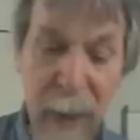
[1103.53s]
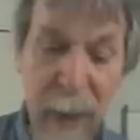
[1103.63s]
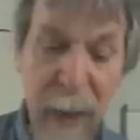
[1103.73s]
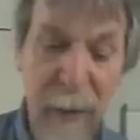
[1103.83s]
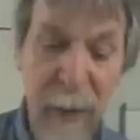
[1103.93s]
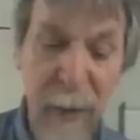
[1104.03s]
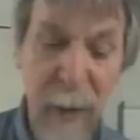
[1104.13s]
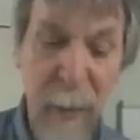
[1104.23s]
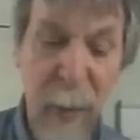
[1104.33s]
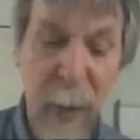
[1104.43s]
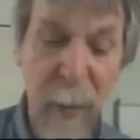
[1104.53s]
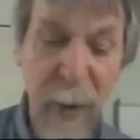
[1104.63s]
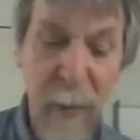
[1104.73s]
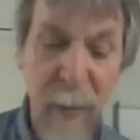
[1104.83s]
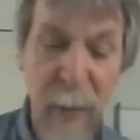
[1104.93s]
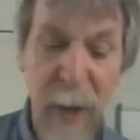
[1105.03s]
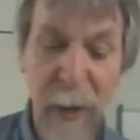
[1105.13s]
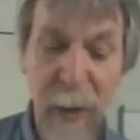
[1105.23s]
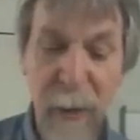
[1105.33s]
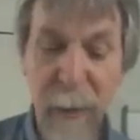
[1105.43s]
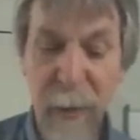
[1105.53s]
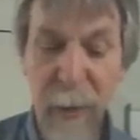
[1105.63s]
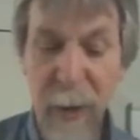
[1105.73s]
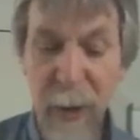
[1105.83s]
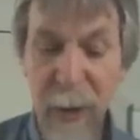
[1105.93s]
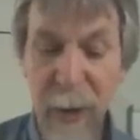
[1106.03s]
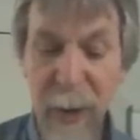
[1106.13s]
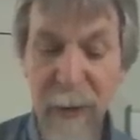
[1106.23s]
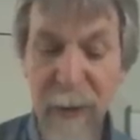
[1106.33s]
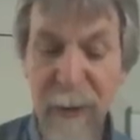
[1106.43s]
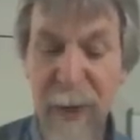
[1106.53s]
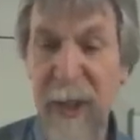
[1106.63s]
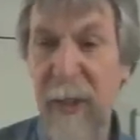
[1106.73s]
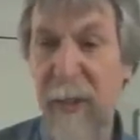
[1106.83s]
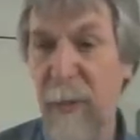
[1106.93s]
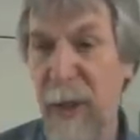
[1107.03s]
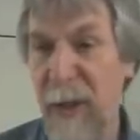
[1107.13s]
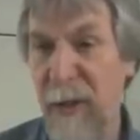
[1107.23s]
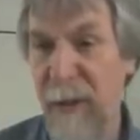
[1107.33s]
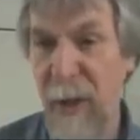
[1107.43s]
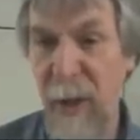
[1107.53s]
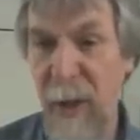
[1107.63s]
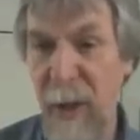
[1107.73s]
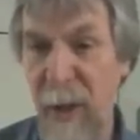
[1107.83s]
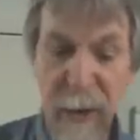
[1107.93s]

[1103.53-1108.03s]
is an appropriate model for the second phase of